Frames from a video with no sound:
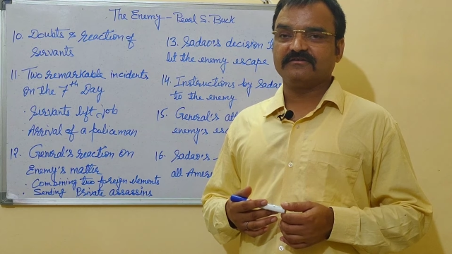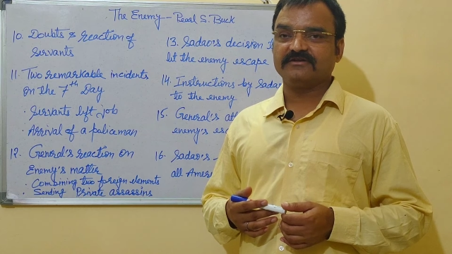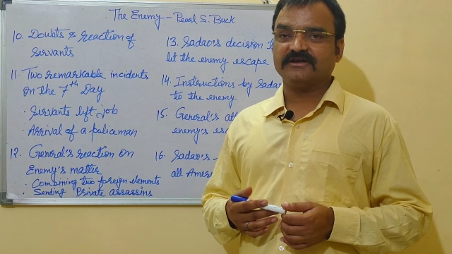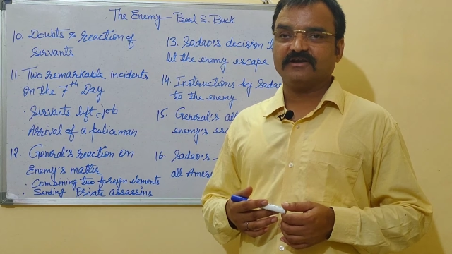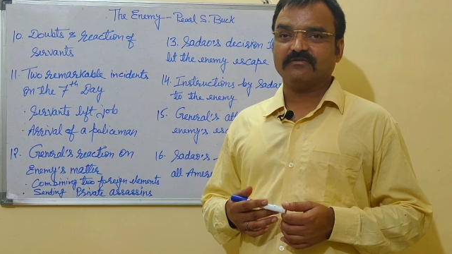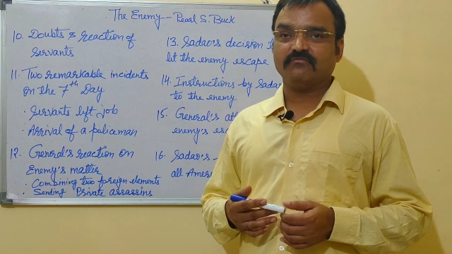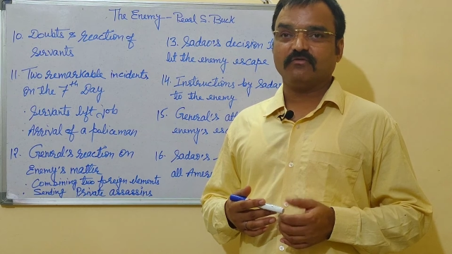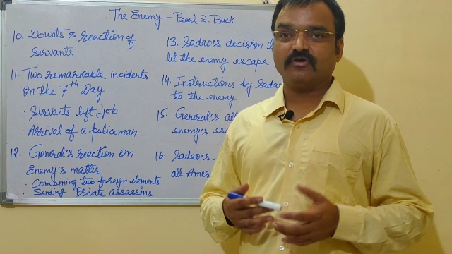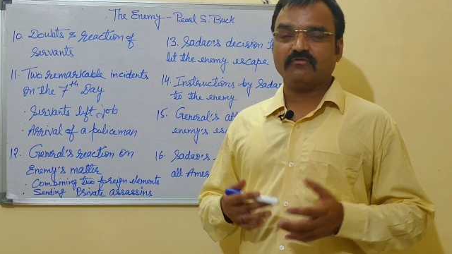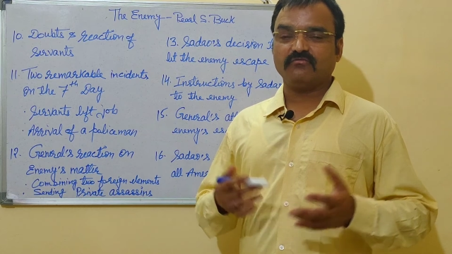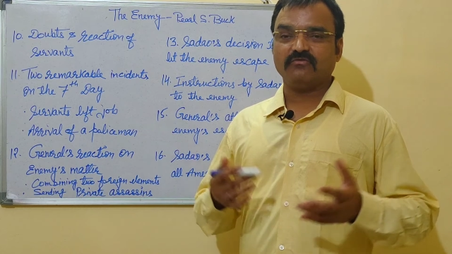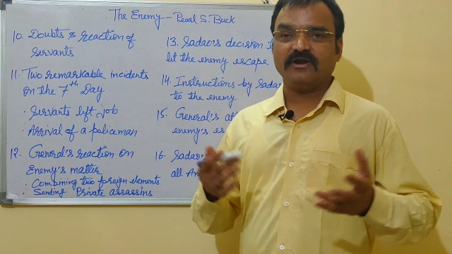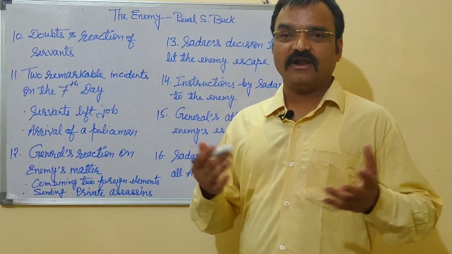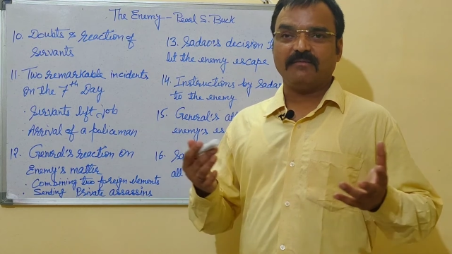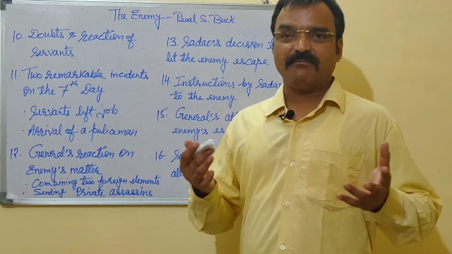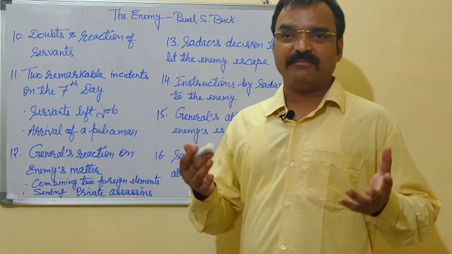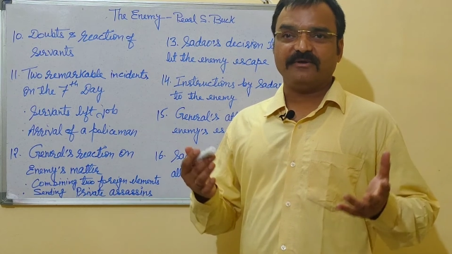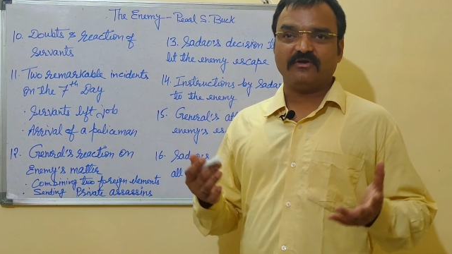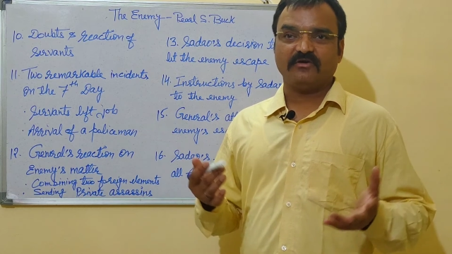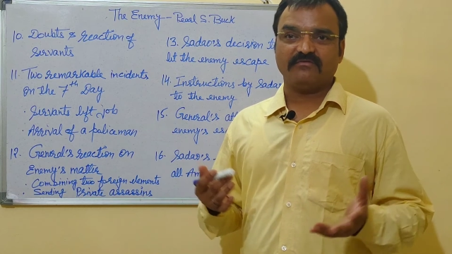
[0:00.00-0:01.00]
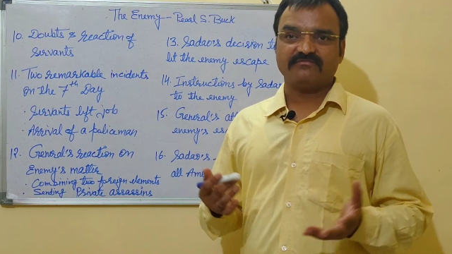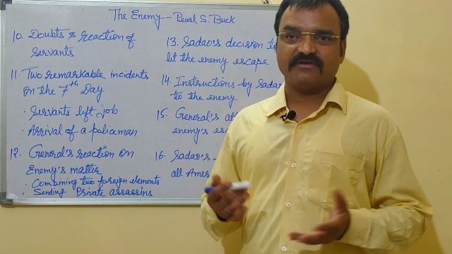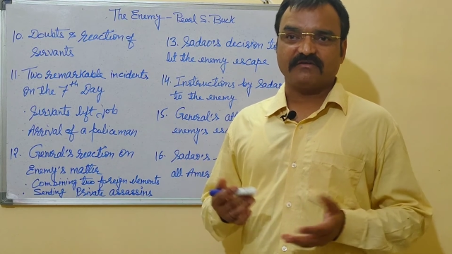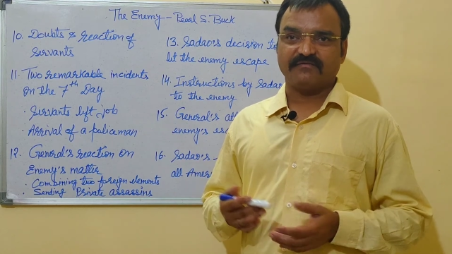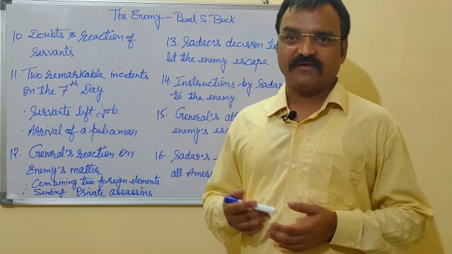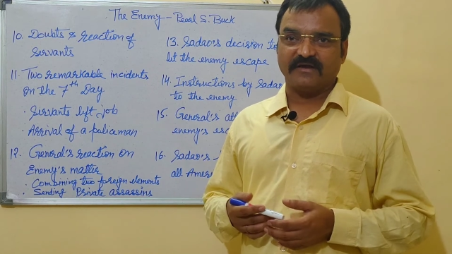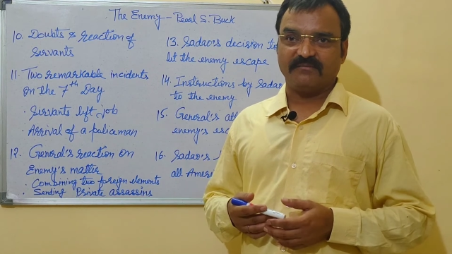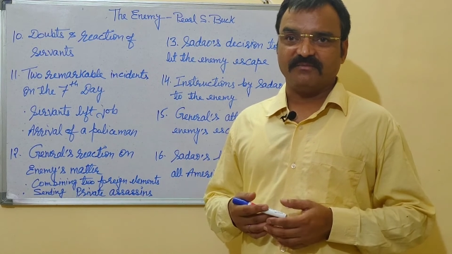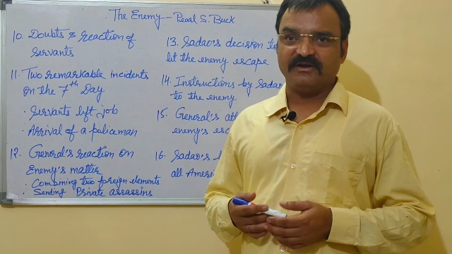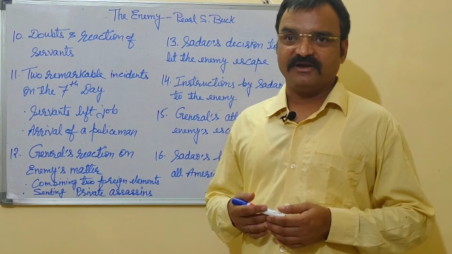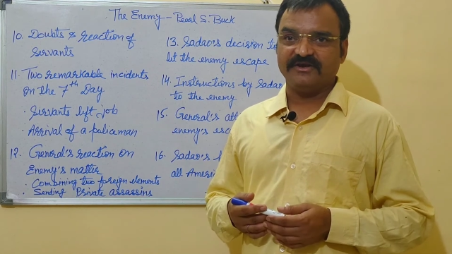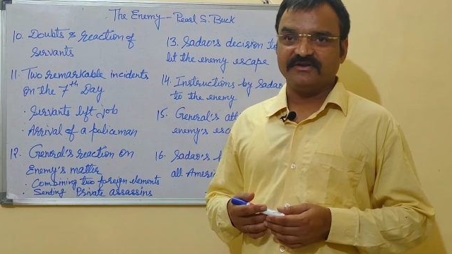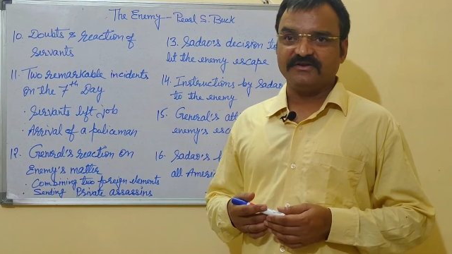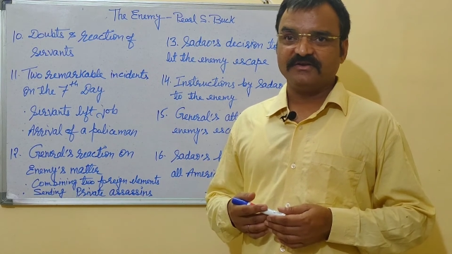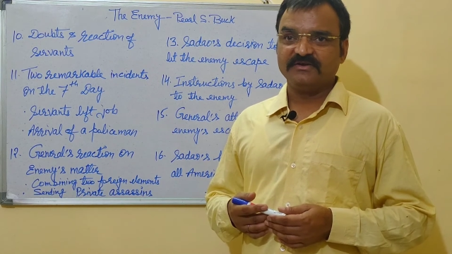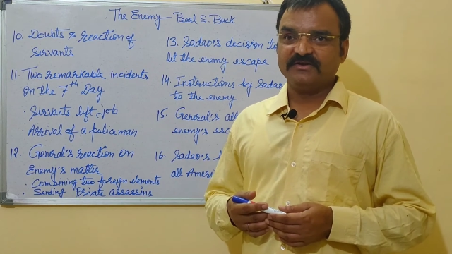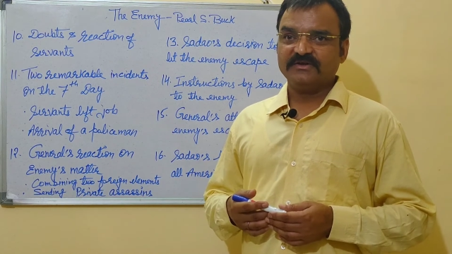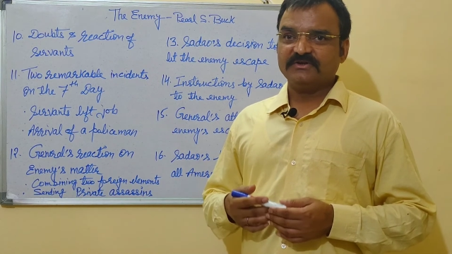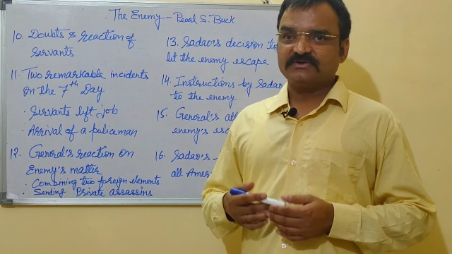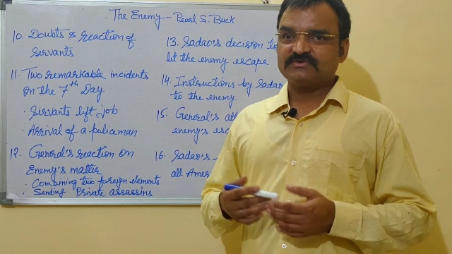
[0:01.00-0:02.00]
then what would happen of the
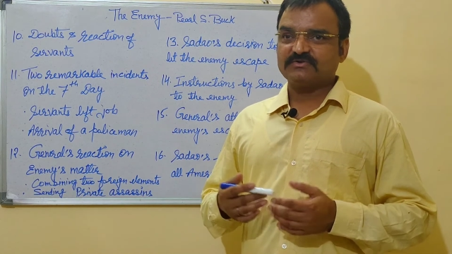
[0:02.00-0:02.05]
family.